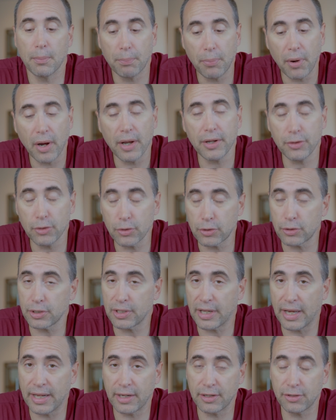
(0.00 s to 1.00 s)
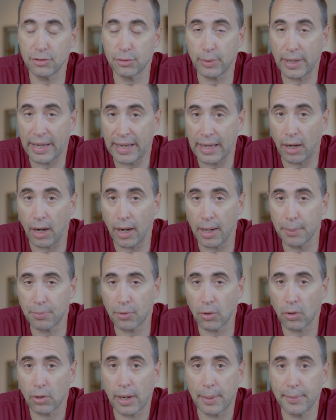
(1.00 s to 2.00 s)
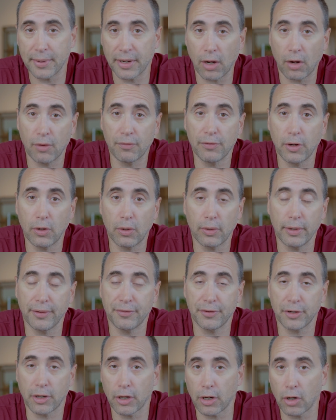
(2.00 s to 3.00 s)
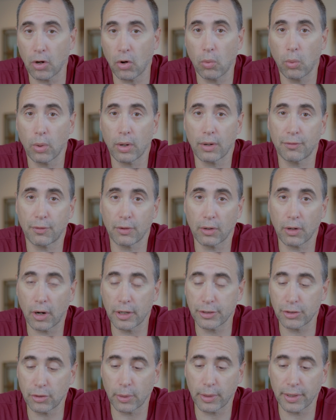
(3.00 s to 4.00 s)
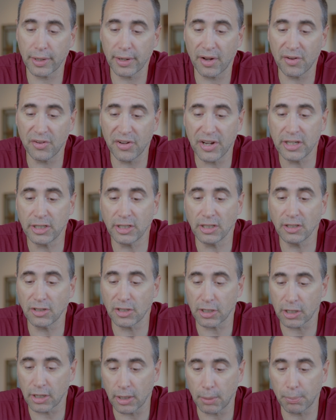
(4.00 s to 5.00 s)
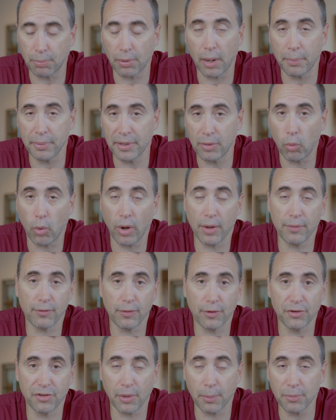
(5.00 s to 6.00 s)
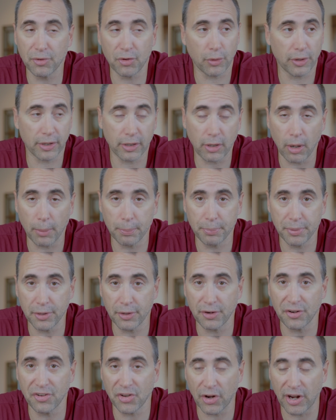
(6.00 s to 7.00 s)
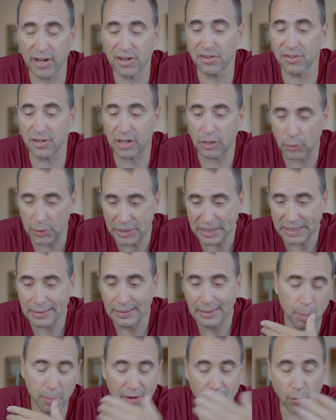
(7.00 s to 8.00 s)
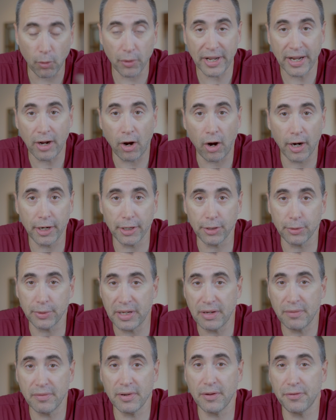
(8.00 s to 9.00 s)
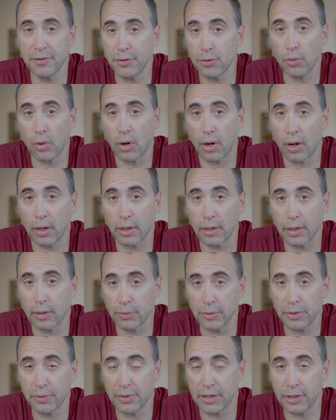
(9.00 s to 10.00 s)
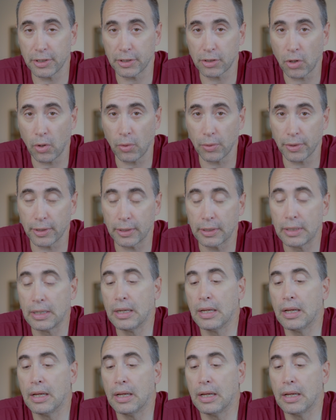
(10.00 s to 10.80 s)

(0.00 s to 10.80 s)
But you could get into AI programming, although if you're going to go work for larger organizations, they're going to probably want some sort of computer science degree before they hire you, even if you are a really good coder.